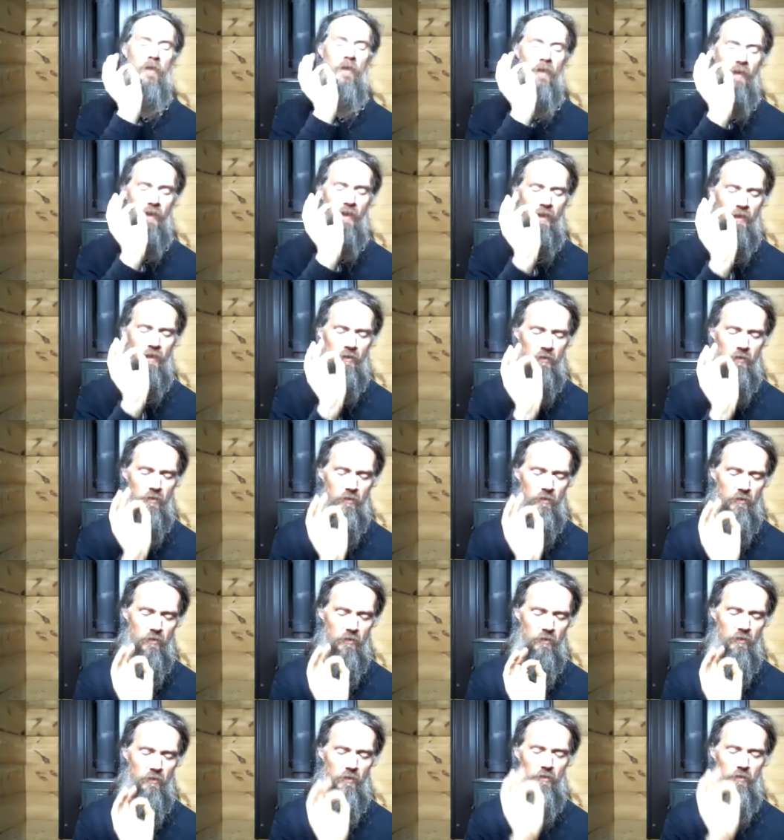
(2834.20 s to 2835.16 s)
at
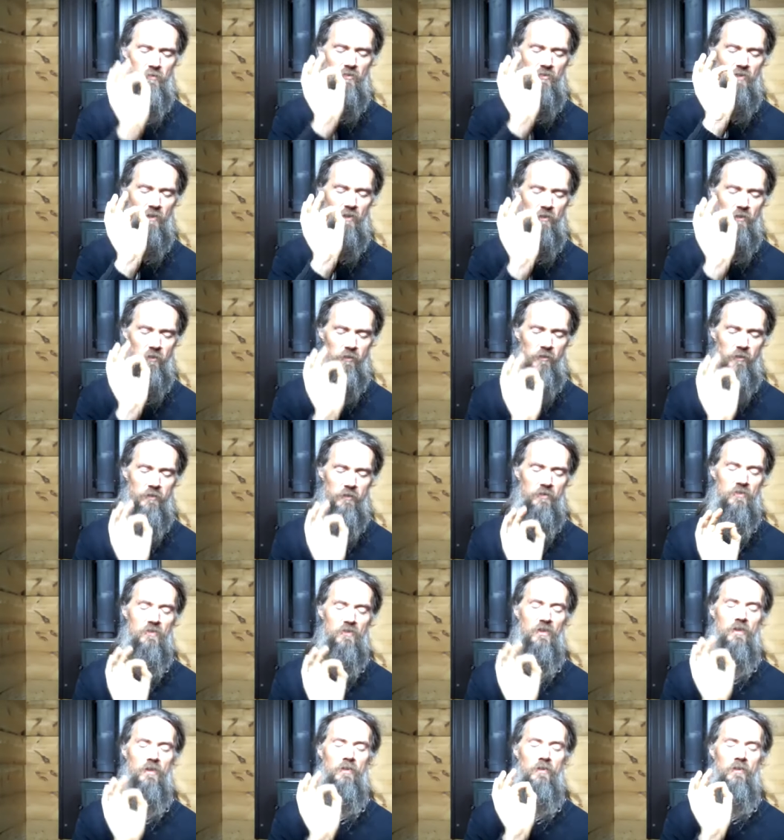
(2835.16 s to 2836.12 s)
subtler and
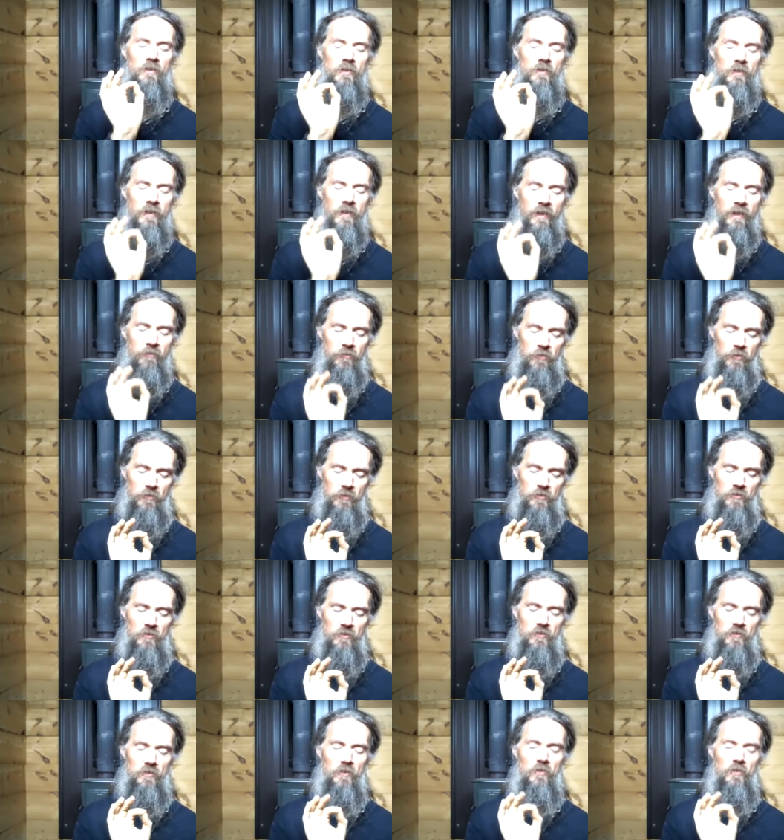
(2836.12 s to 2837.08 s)
subtler
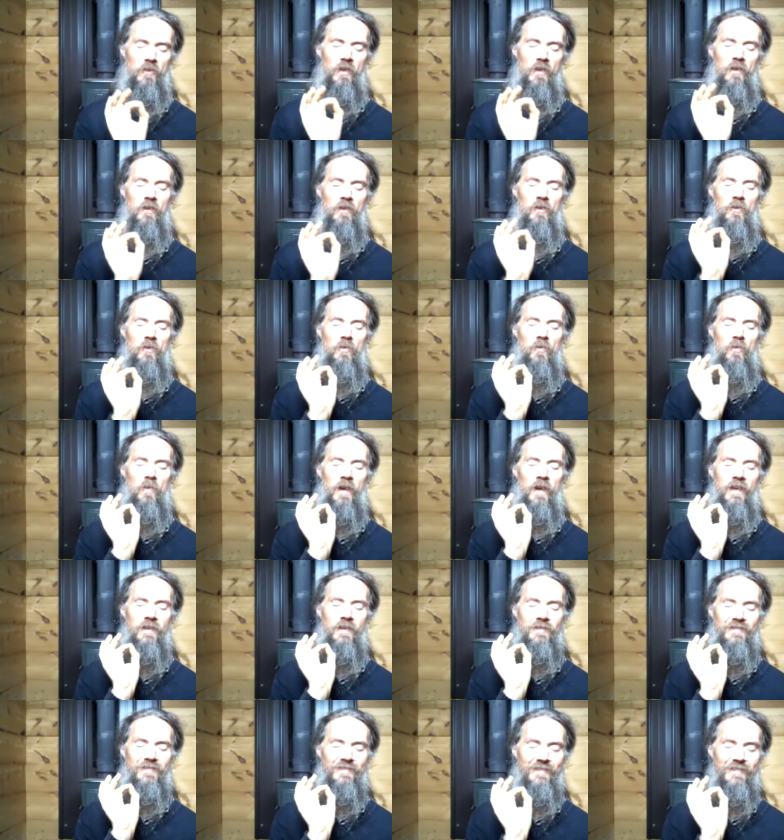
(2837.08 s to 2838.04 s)
levels so that you
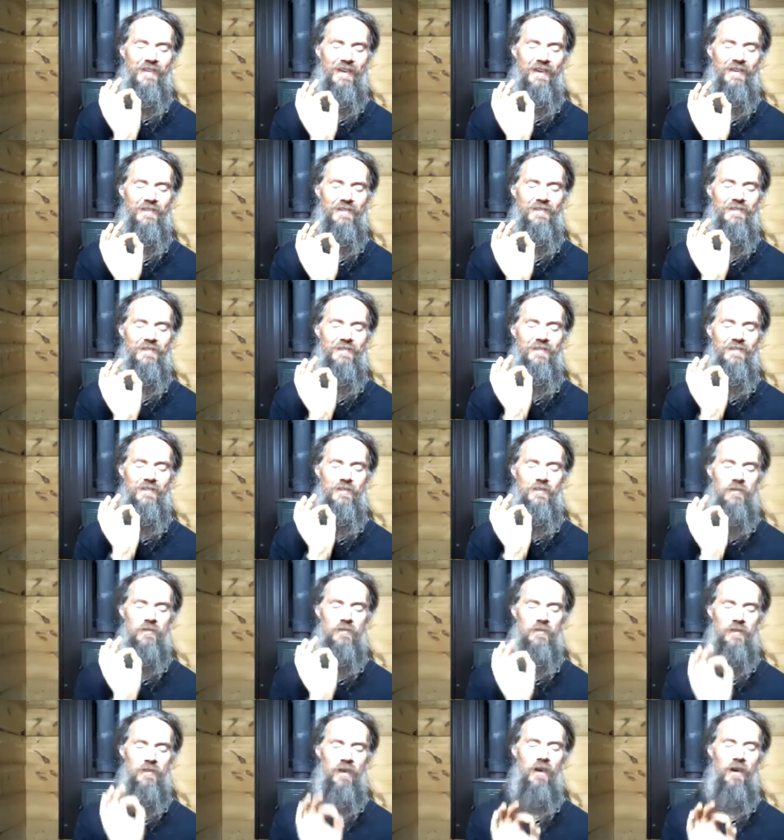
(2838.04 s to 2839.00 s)
waste less
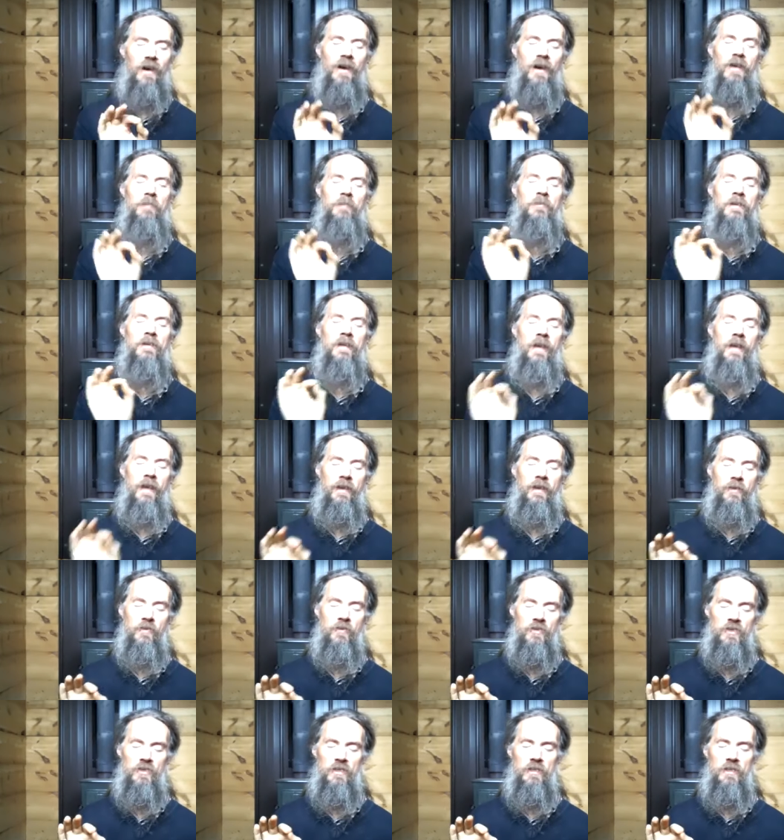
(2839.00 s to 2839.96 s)
time and
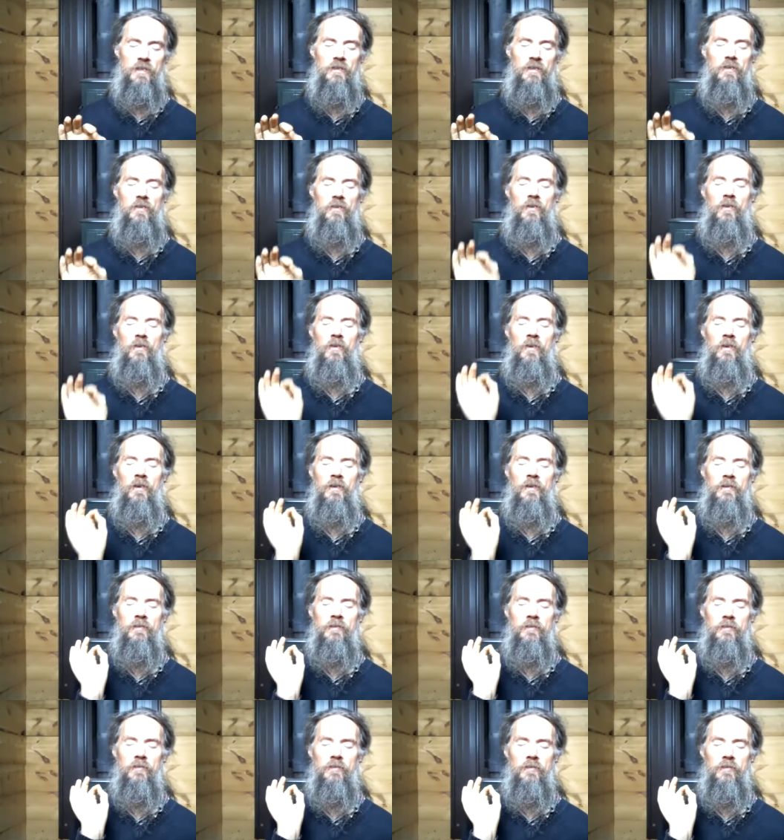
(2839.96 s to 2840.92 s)
energy
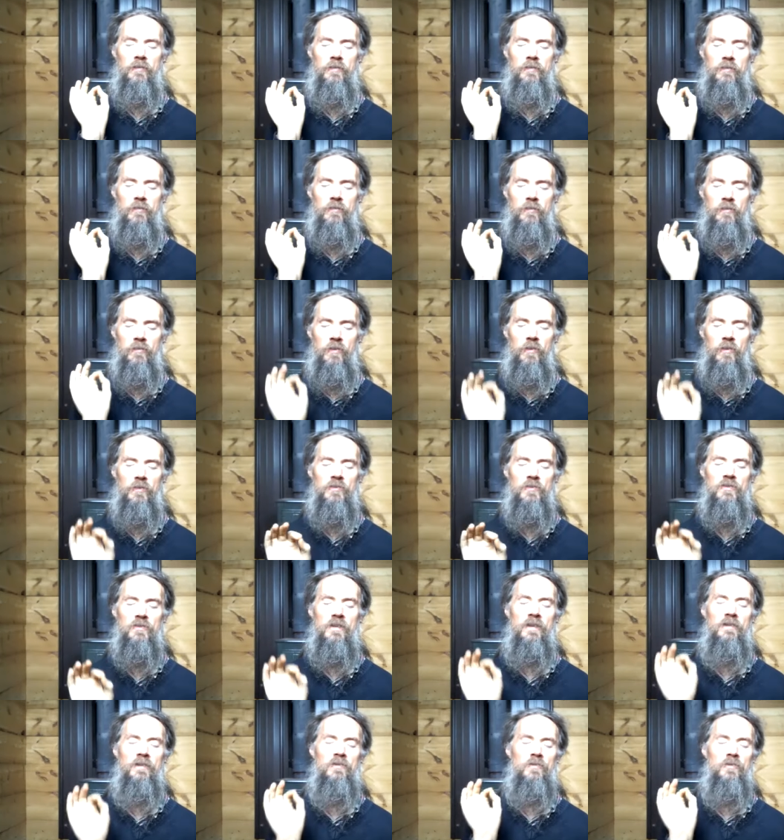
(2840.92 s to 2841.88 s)
on those
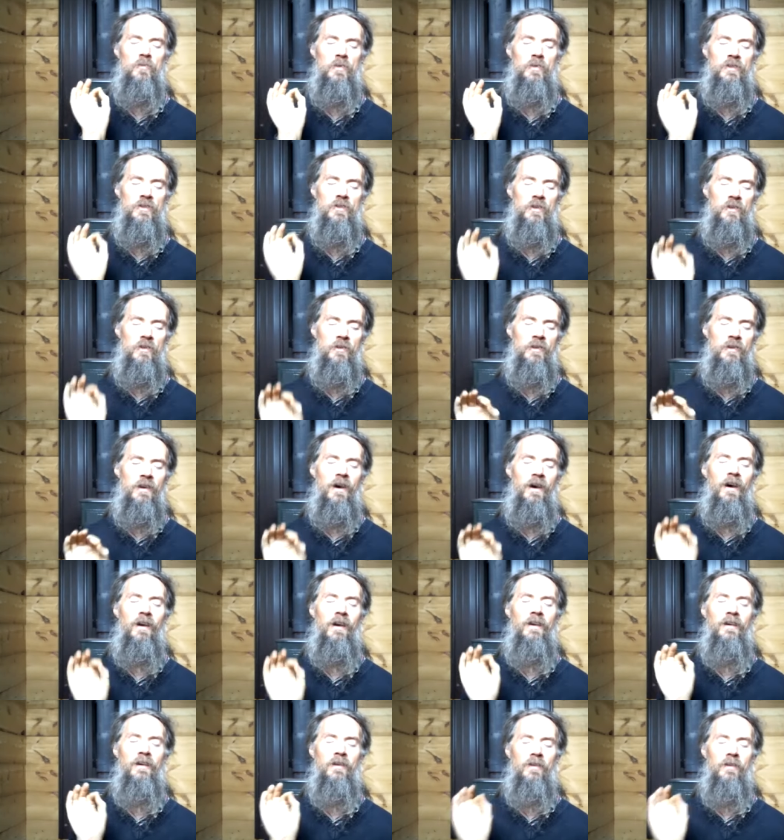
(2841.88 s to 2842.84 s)
things which are
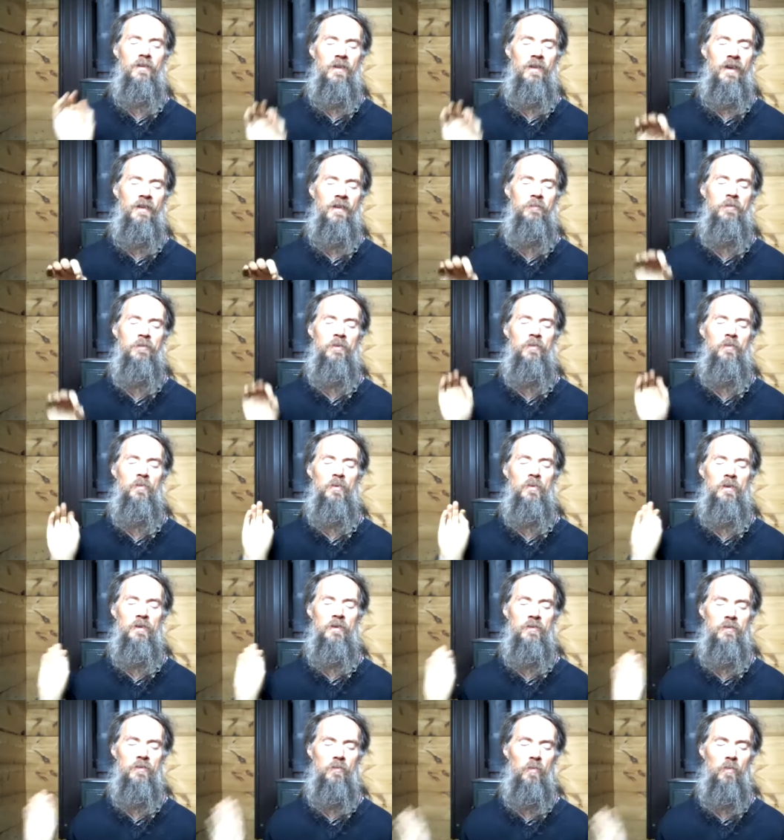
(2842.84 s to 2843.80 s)
not in alignment
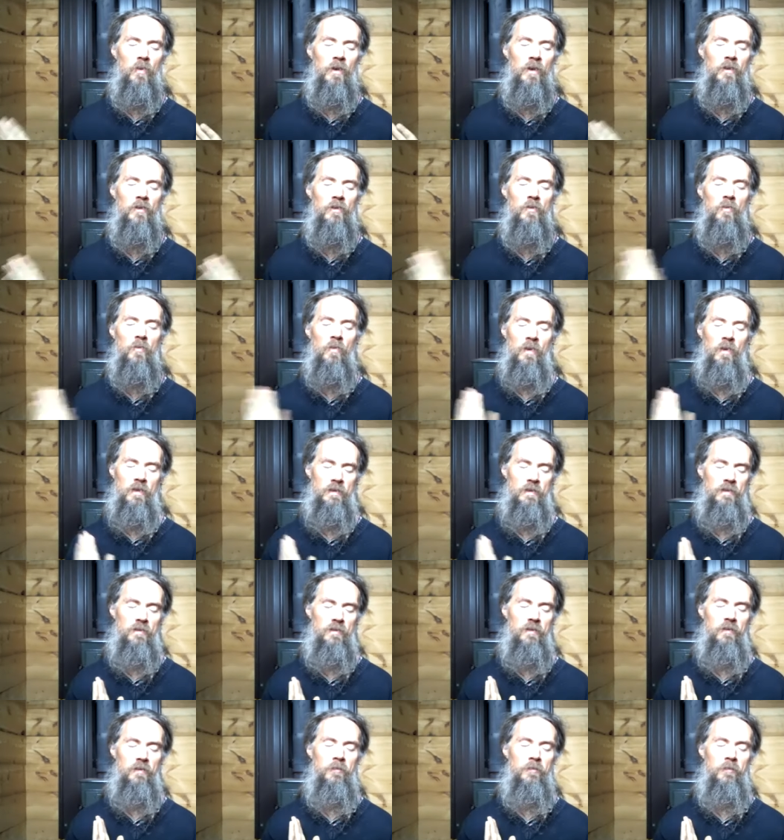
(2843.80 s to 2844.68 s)
with what you want.